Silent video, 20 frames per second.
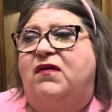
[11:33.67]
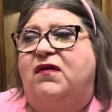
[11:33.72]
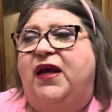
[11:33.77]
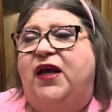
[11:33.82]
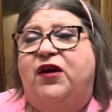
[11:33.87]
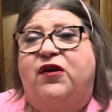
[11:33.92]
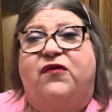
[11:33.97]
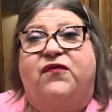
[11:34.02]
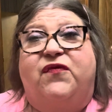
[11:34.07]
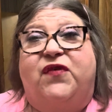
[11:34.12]

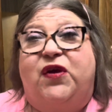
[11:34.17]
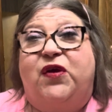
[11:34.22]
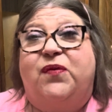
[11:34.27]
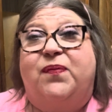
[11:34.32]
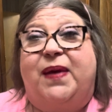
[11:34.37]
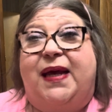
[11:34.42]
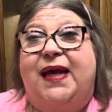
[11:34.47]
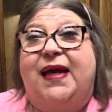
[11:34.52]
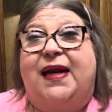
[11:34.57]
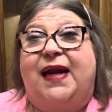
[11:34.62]
interviewed
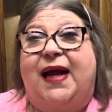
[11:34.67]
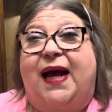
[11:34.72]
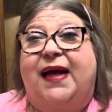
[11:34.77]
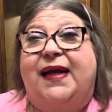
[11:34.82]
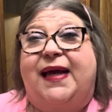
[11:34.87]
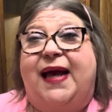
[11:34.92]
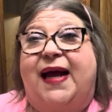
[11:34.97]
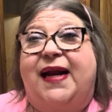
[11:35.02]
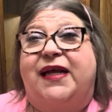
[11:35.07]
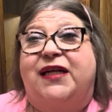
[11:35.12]
me, and I
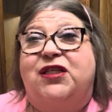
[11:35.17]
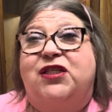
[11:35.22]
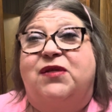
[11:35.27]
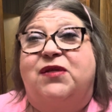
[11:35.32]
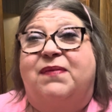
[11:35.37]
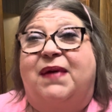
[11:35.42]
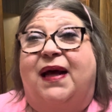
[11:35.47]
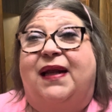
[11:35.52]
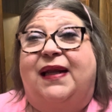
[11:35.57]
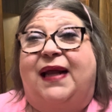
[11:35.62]
got into
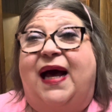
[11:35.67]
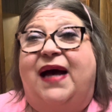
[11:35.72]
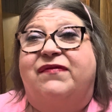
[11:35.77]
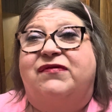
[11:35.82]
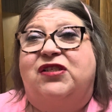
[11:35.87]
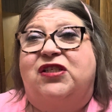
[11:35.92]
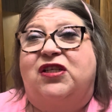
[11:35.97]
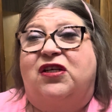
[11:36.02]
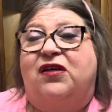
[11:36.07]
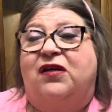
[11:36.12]
my life
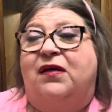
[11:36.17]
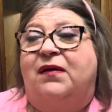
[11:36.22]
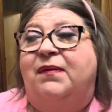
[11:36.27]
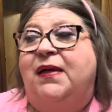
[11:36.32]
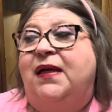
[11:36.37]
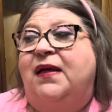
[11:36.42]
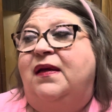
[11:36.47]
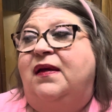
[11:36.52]
some.